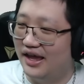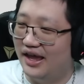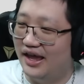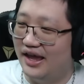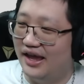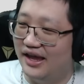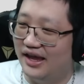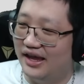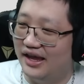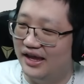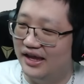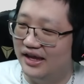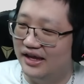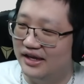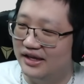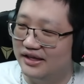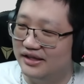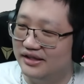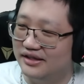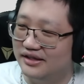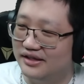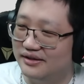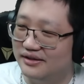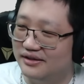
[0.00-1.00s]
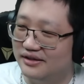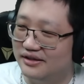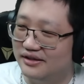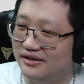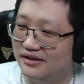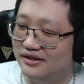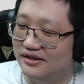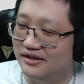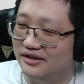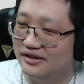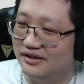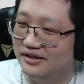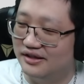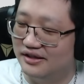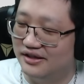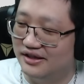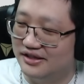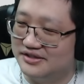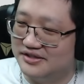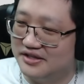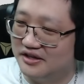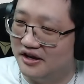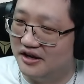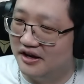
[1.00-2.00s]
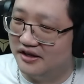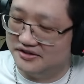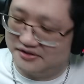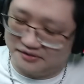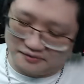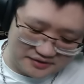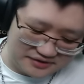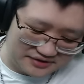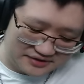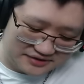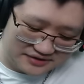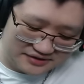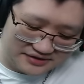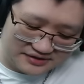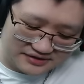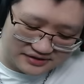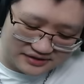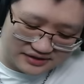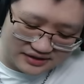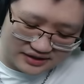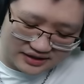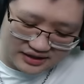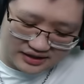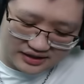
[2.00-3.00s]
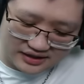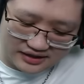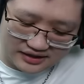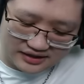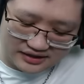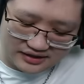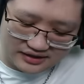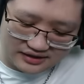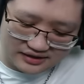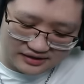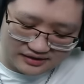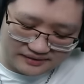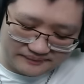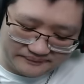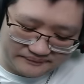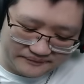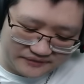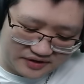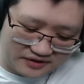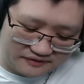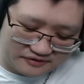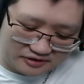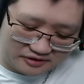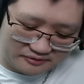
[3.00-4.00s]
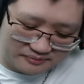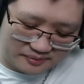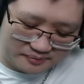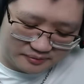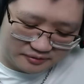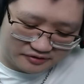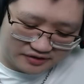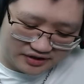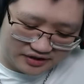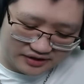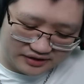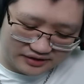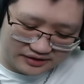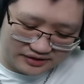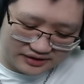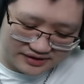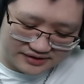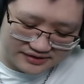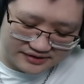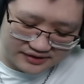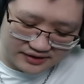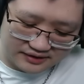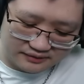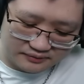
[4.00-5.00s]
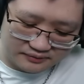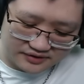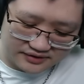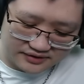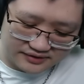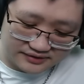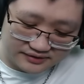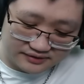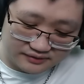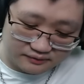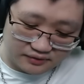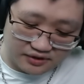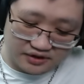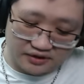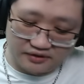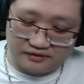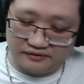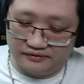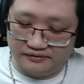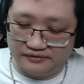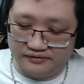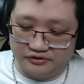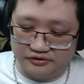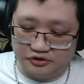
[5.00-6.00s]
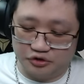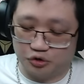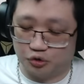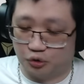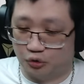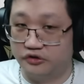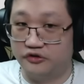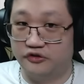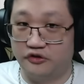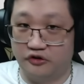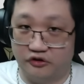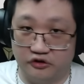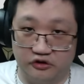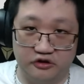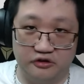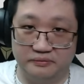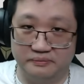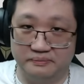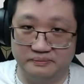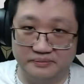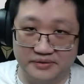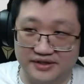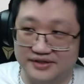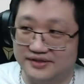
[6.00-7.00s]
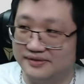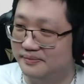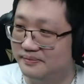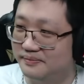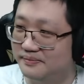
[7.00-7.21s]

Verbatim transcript: And the list of consequences, uh, if I remember correctly, I said was, well, short term, it's